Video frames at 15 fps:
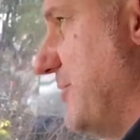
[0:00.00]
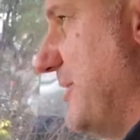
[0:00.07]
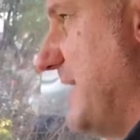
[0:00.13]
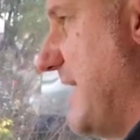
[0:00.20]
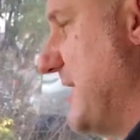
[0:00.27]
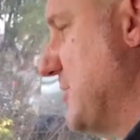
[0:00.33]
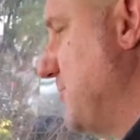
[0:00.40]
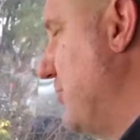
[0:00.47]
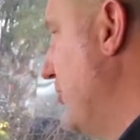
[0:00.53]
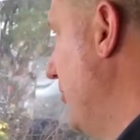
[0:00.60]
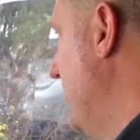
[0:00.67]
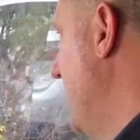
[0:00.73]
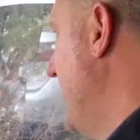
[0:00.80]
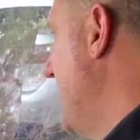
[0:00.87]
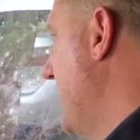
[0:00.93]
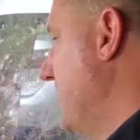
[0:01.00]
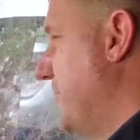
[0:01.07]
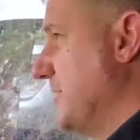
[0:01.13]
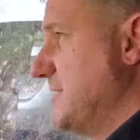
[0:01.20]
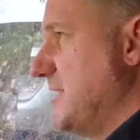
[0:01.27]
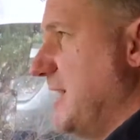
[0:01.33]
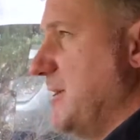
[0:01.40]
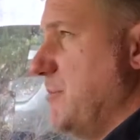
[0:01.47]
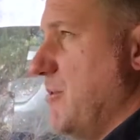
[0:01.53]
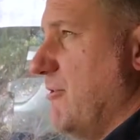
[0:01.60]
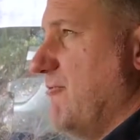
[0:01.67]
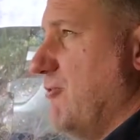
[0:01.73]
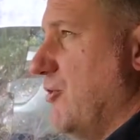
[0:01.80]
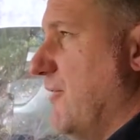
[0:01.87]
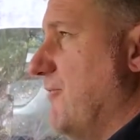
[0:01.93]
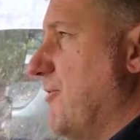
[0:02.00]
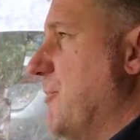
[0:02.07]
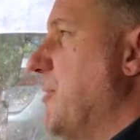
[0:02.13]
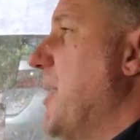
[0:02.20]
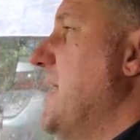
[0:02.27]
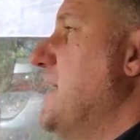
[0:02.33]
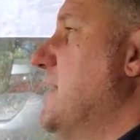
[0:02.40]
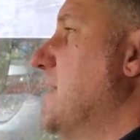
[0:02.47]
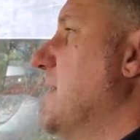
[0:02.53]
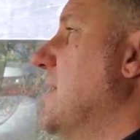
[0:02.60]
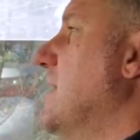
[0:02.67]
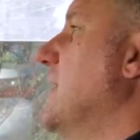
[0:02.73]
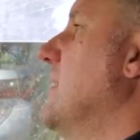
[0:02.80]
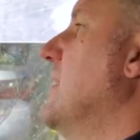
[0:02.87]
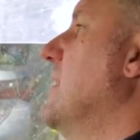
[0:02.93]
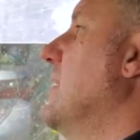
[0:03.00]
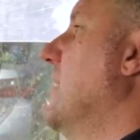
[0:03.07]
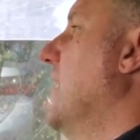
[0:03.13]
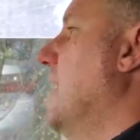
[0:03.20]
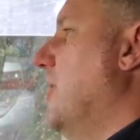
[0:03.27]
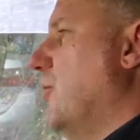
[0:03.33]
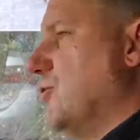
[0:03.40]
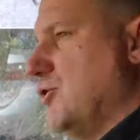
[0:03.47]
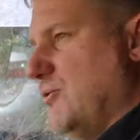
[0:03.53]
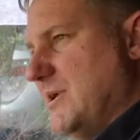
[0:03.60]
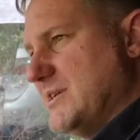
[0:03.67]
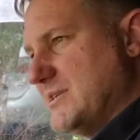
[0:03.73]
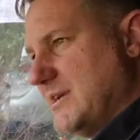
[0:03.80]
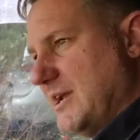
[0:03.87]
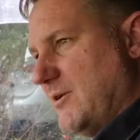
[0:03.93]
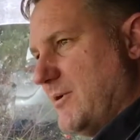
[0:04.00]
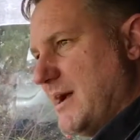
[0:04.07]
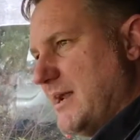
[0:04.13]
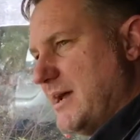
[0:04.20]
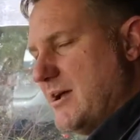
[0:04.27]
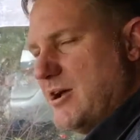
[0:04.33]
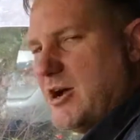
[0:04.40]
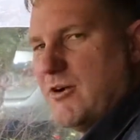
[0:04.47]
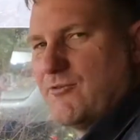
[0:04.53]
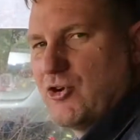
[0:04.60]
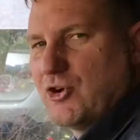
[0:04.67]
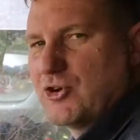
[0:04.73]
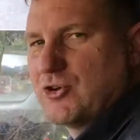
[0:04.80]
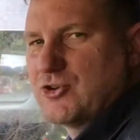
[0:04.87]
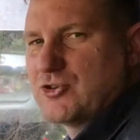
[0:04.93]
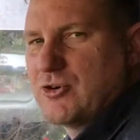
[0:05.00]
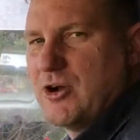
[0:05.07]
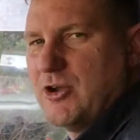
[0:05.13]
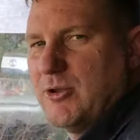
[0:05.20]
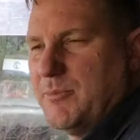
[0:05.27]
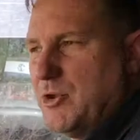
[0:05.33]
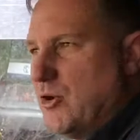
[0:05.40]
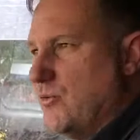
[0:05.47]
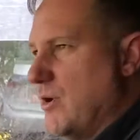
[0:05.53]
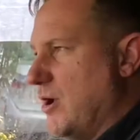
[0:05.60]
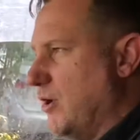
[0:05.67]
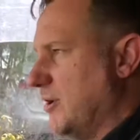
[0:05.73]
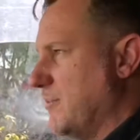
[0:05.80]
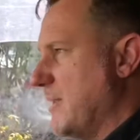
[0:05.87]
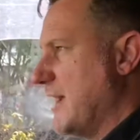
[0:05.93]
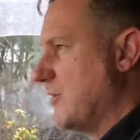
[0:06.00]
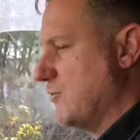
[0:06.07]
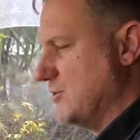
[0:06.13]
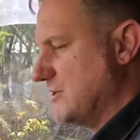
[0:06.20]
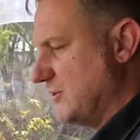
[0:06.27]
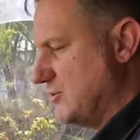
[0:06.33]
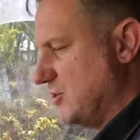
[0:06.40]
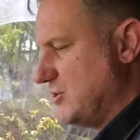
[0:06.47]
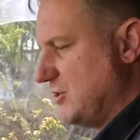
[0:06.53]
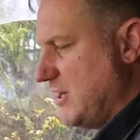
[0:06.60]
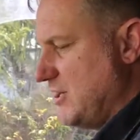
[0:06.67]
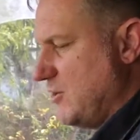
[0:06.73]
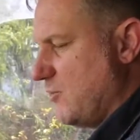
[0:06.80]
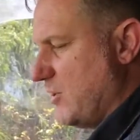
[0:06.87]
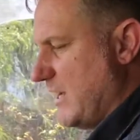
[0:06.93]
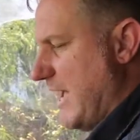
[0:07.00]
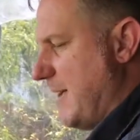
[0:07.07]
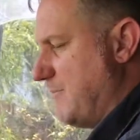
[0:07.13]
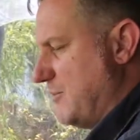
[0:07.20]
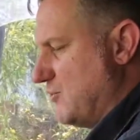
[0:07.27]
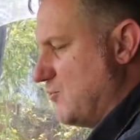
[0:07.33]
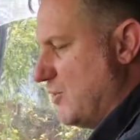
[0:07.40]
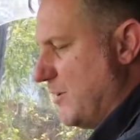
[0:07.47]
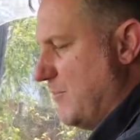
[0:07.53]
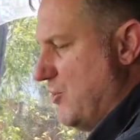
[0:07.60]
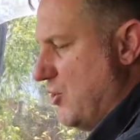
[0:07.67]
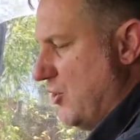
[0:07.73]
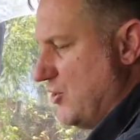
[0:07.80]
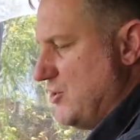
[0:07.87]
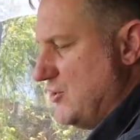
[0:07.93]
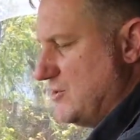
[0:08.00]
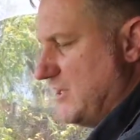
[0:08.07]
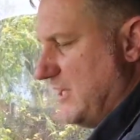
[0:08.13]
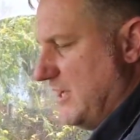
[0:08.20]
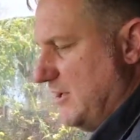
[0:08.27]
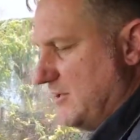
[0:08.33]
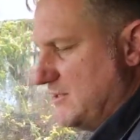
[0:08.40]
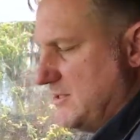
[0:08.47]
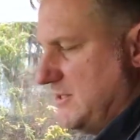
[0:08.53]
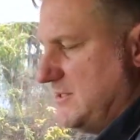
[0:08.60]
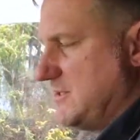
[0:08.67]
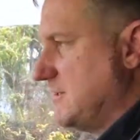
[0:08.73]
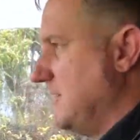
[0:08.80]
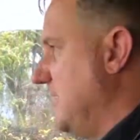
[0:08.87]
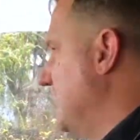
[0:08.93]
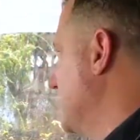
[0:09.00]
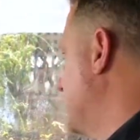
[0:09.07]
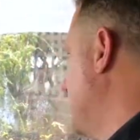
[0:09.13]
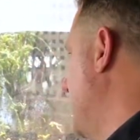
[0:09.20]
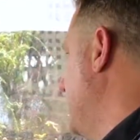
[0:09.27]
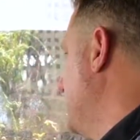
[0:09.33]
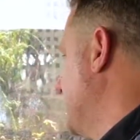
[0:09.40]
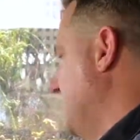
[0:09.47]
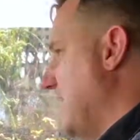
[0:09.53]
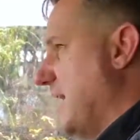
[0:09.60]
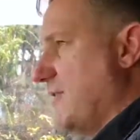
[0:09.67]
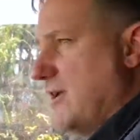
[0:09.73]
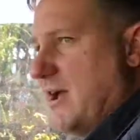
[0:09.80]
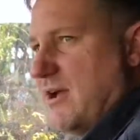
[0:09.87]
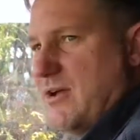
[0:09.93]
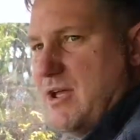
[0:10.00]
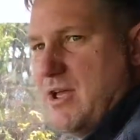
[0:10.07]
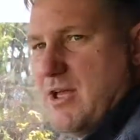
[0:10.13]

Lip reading: on the dashboard. By taking my foot off the brake and onto the accelerator, I've got control. I'm not rolling backwards. I'll just show you what happens when I'm not using hill assist in the same scenario.